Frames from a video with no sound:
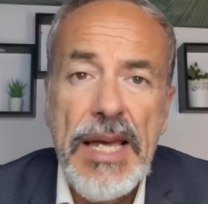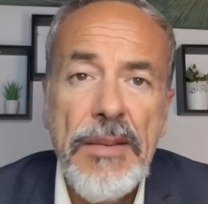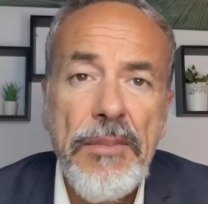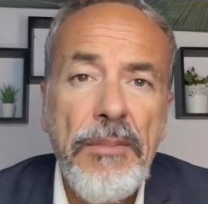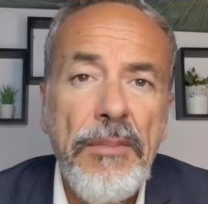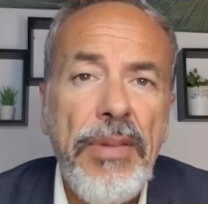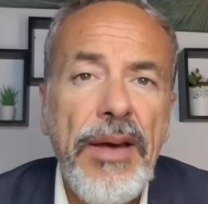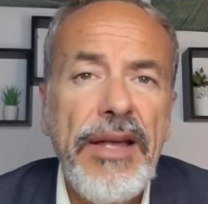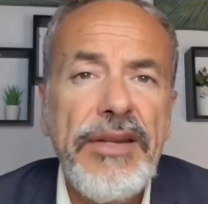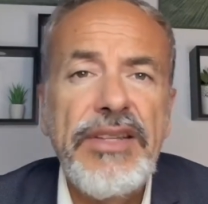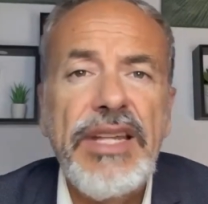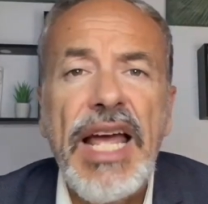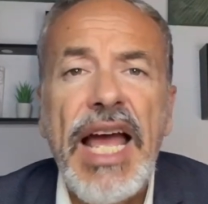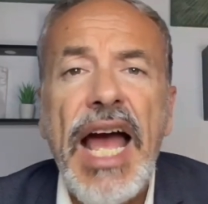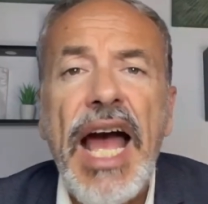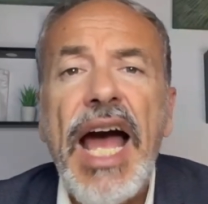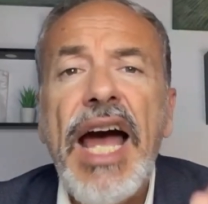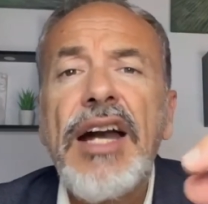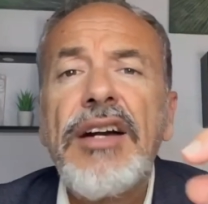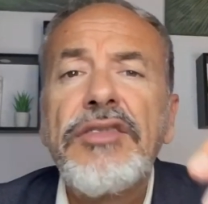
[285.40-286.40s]
But
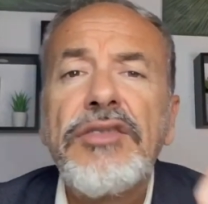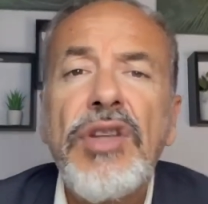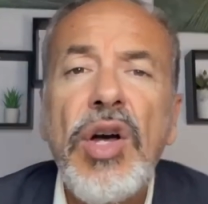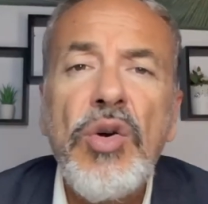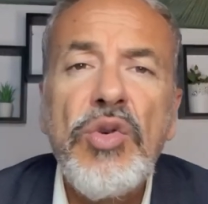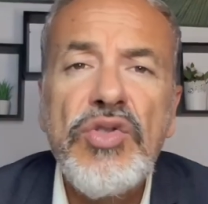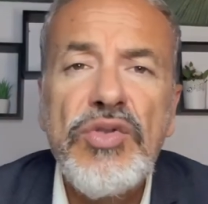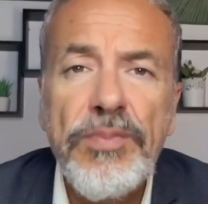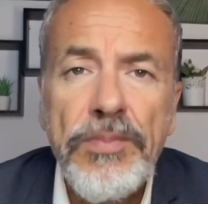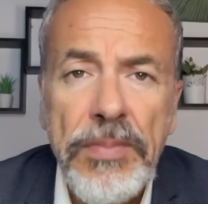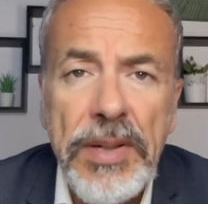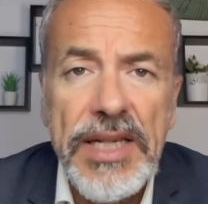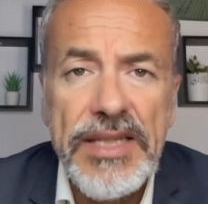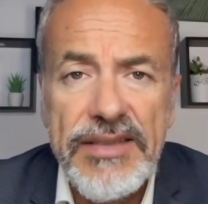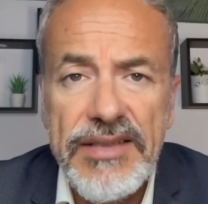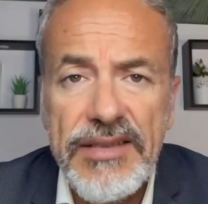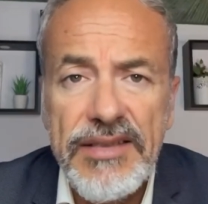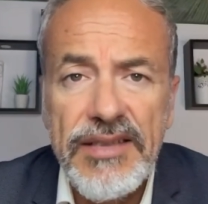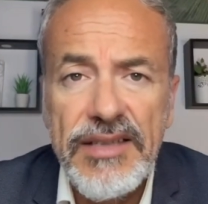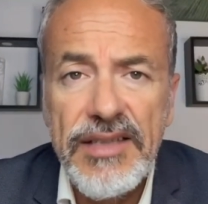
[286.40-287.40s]
are those
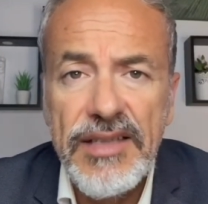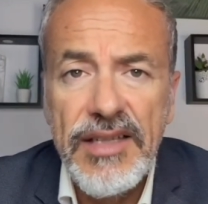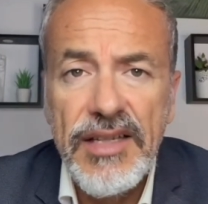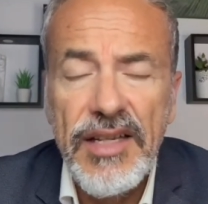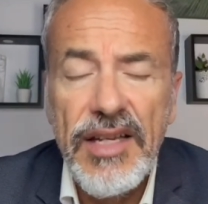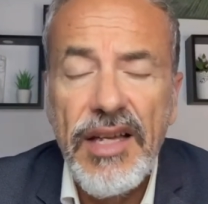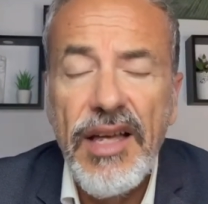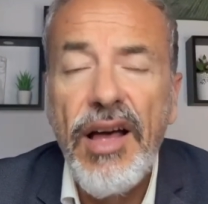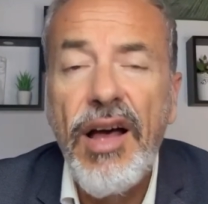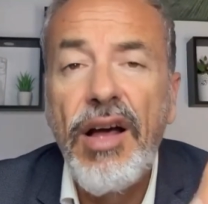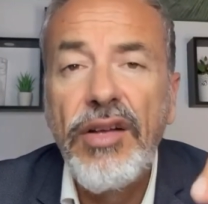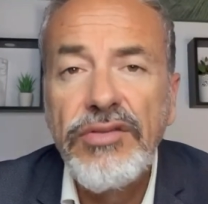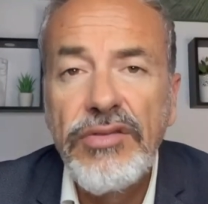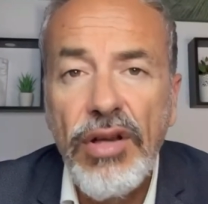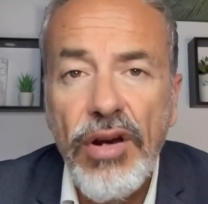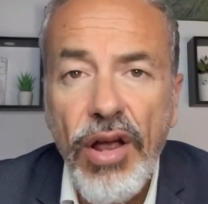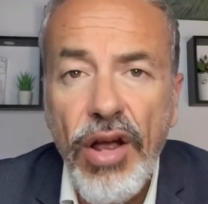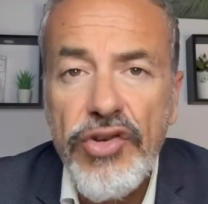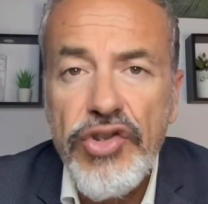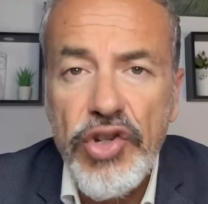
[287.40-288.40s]
bits
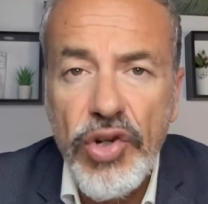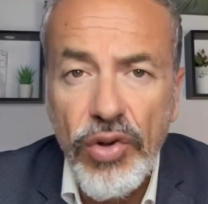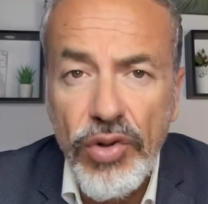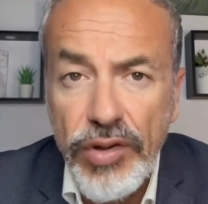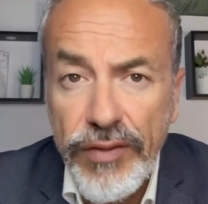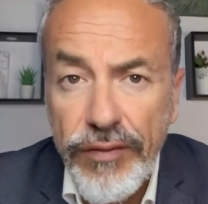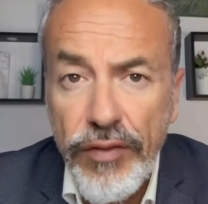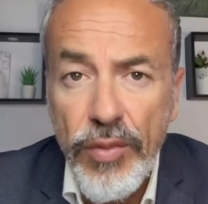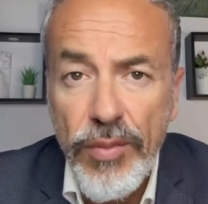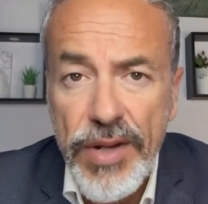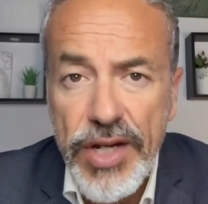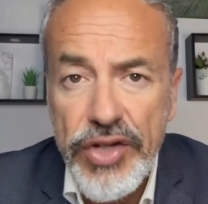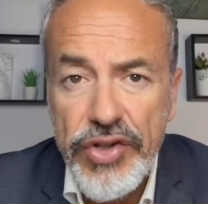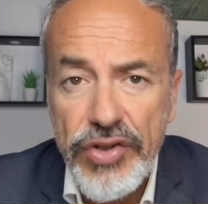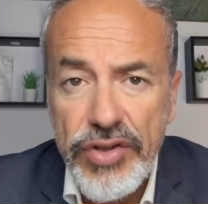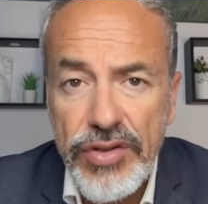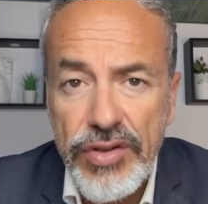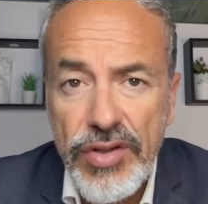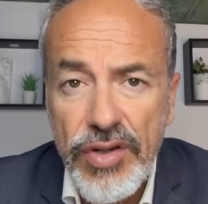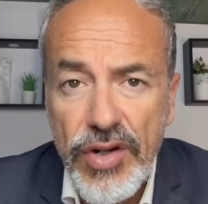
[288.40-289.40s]
ontological
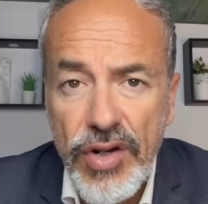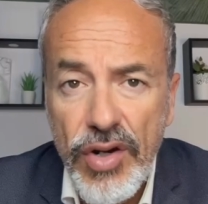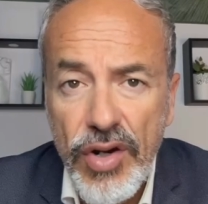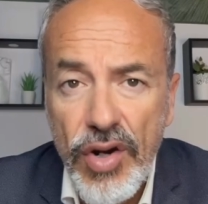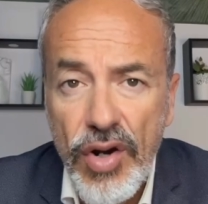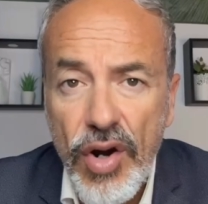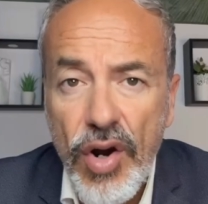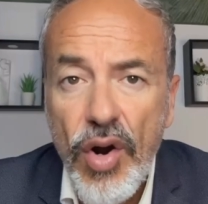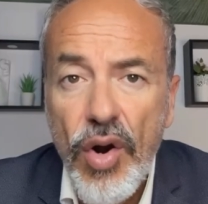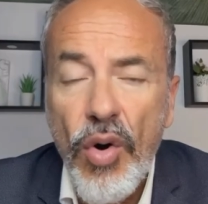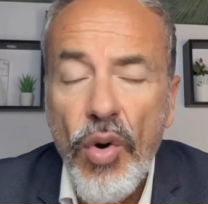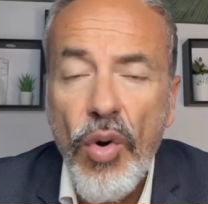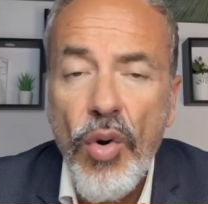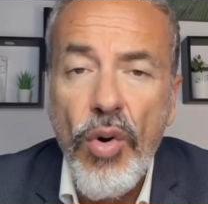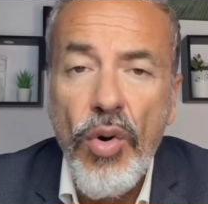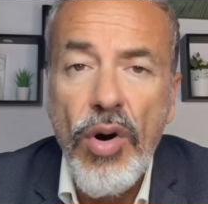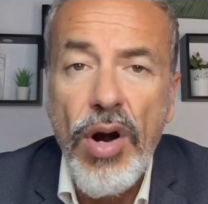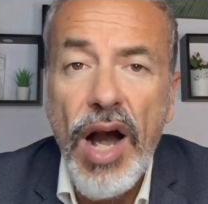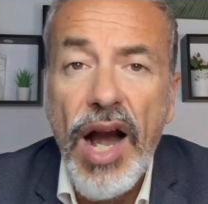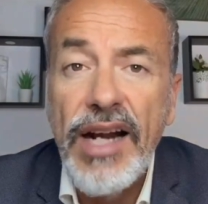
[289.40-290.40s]
information?
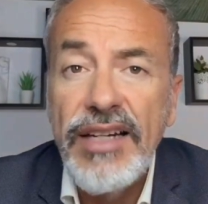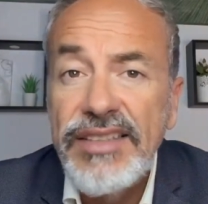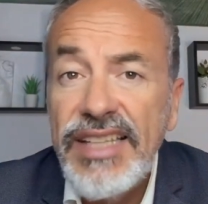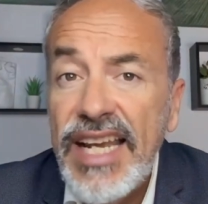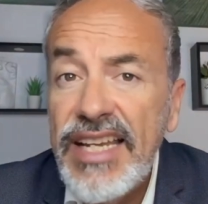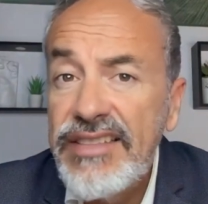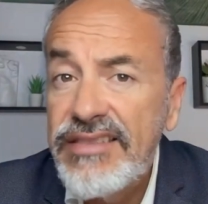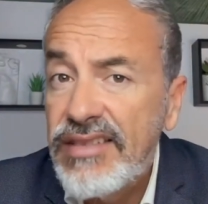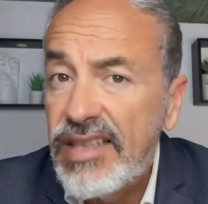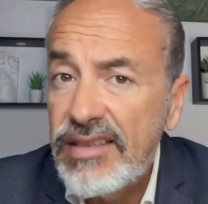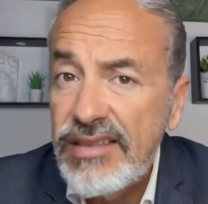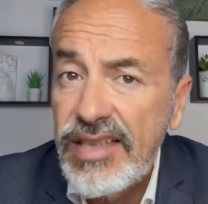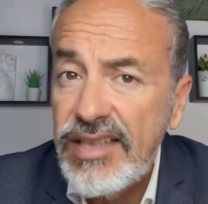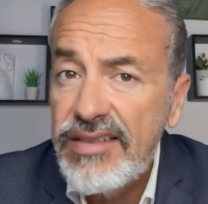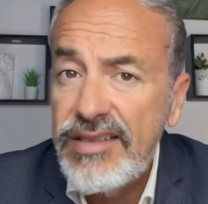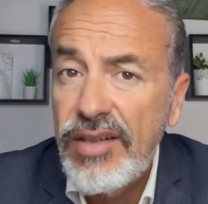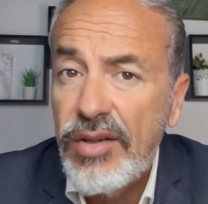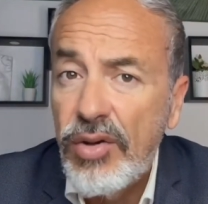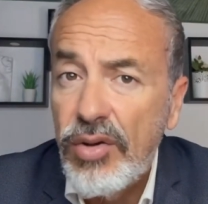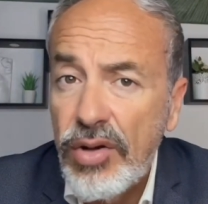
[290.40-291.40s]
Or are they
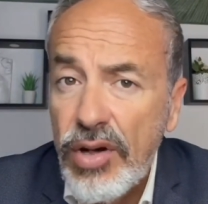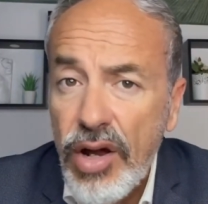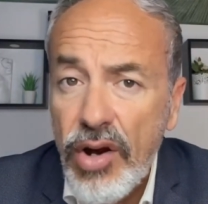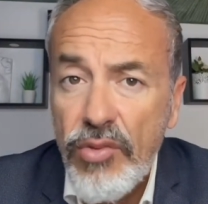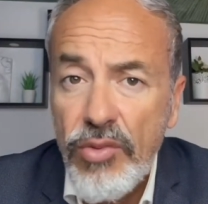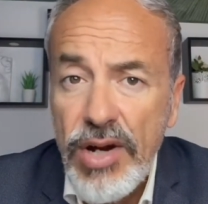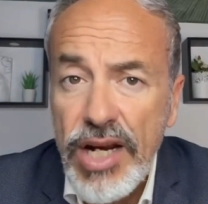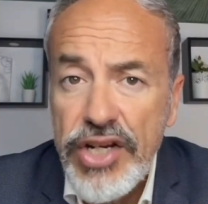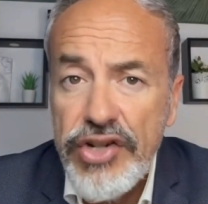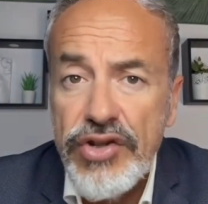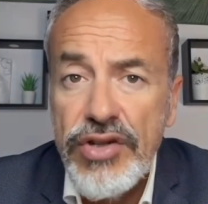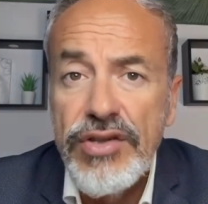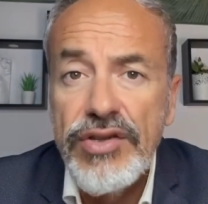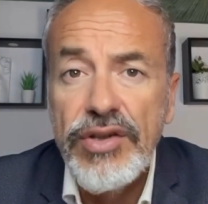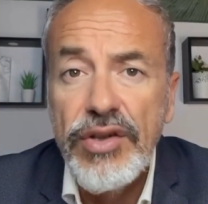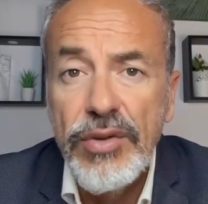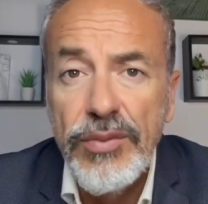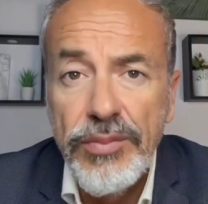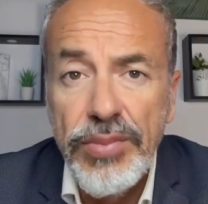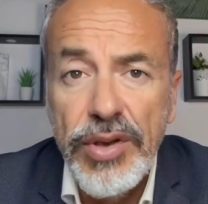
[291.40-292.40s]
statistical correlations
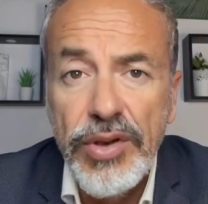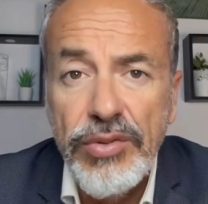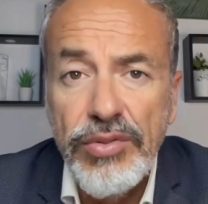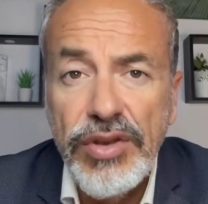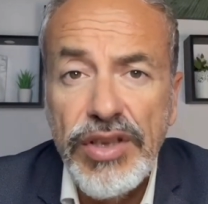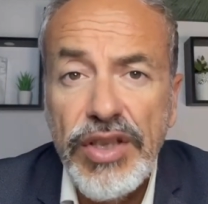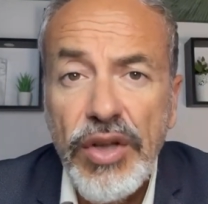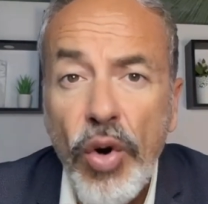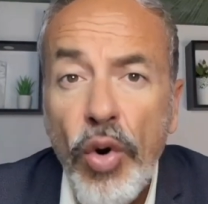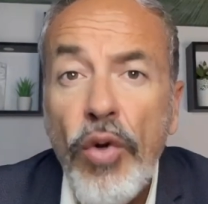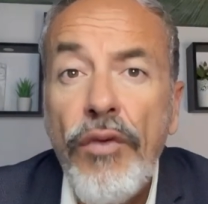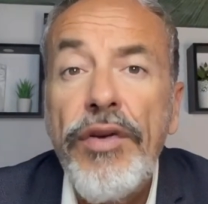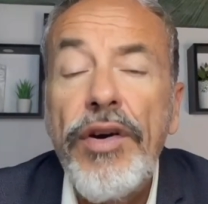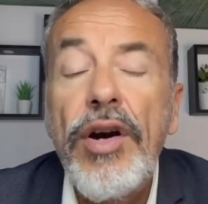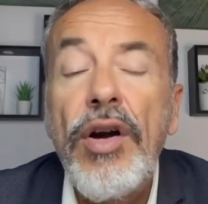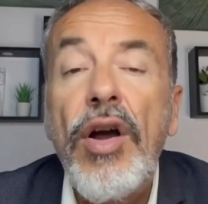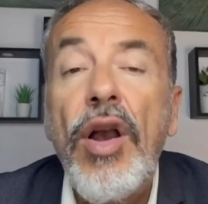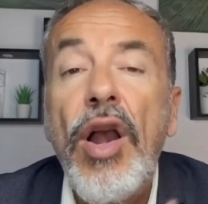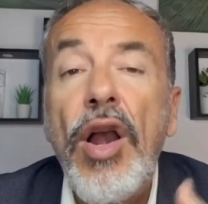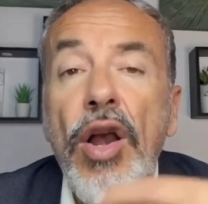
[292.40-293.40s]
computed
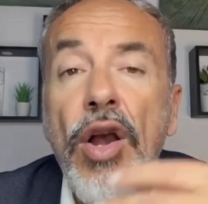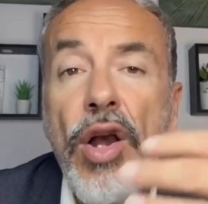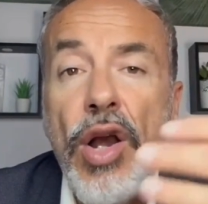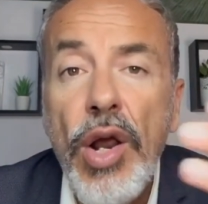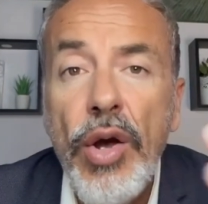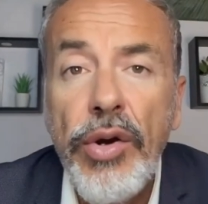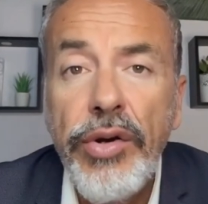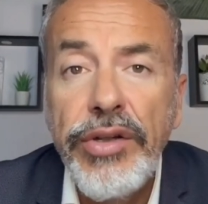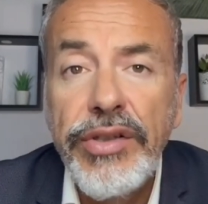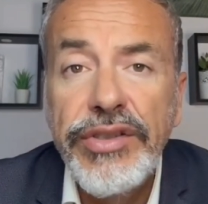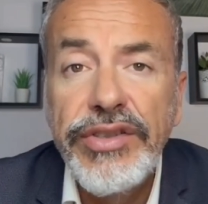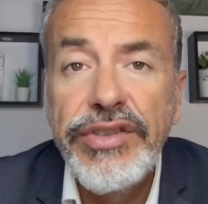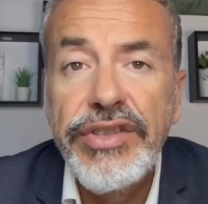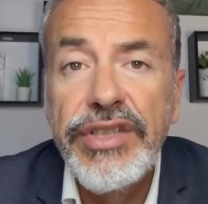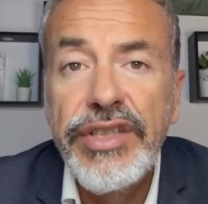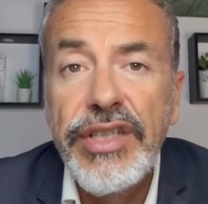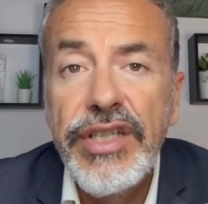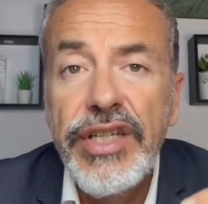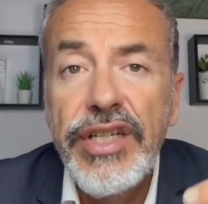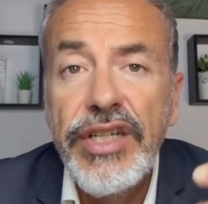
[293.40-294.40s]
over learned
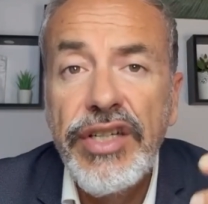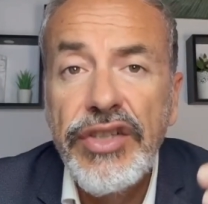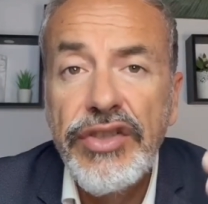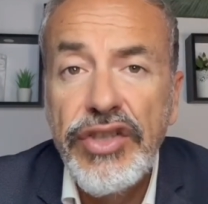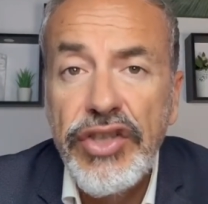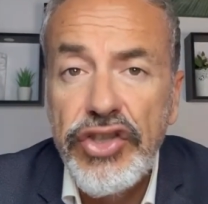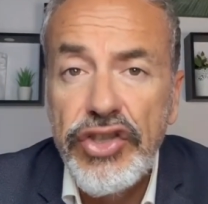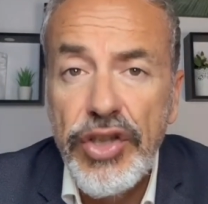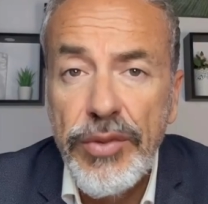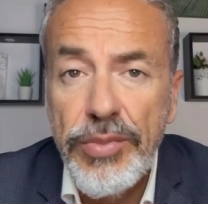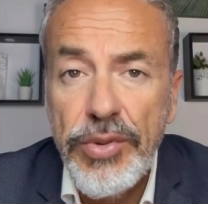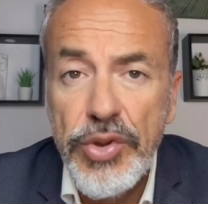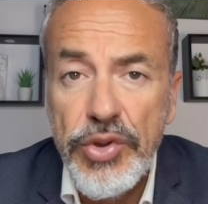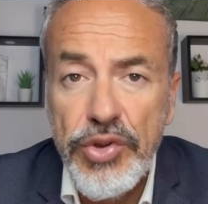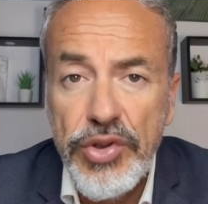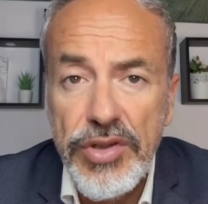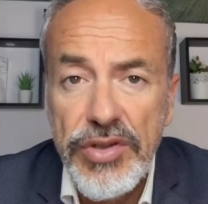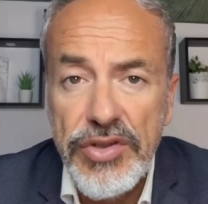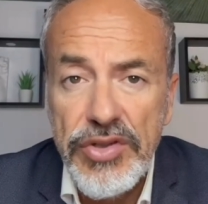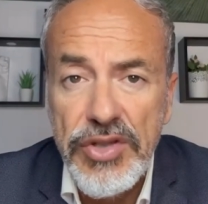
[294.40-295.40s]

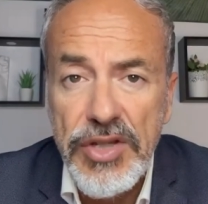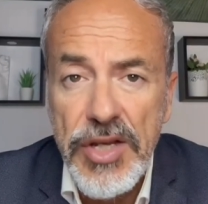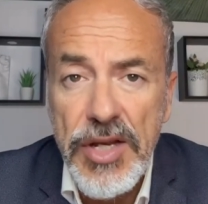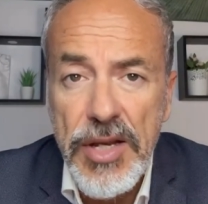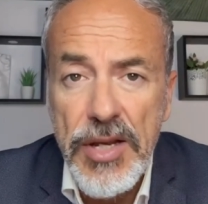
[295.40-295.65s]
distributions?